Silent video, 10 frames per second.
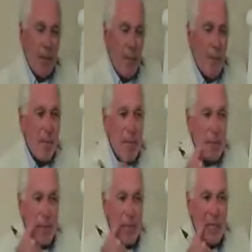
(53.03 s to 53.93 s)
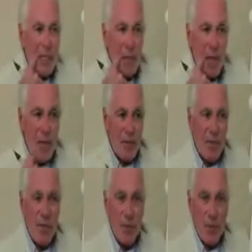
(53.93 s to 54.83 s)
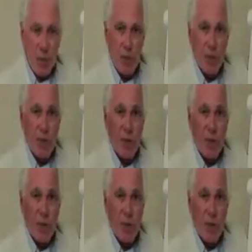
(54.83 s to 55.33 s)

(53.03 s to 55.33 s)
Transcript: maybe less powerfully, but you can do